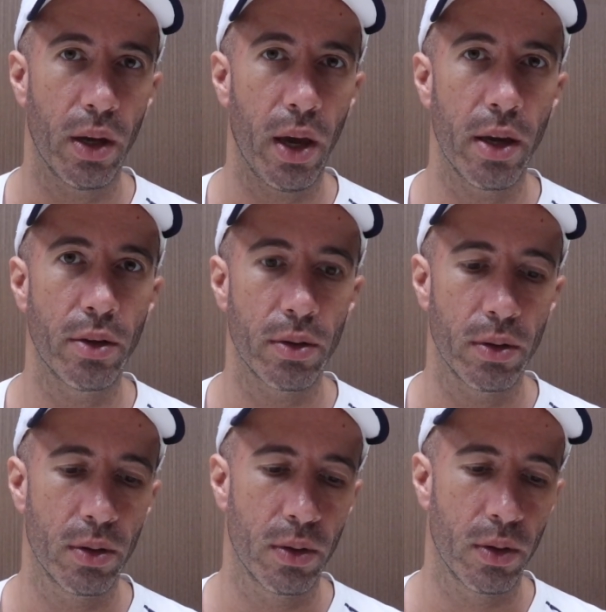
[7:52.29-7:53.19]
8
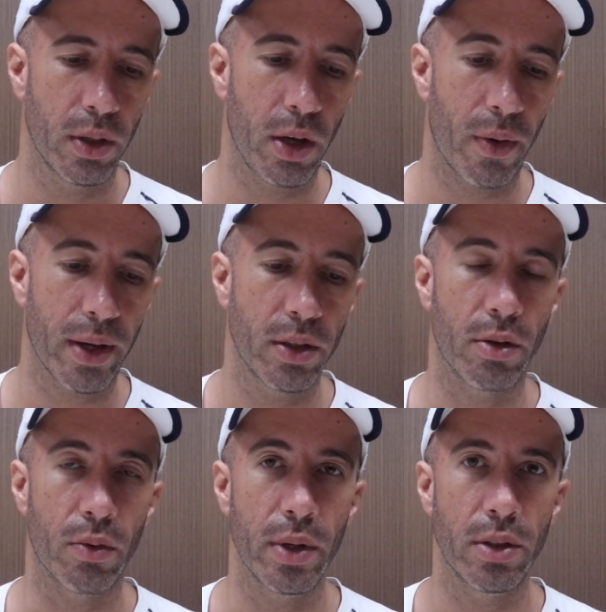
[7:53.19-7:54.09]

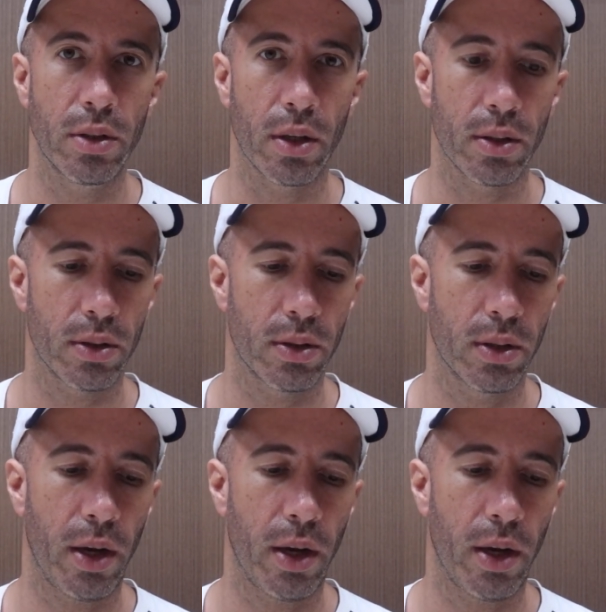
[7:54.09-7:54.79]
characteristics.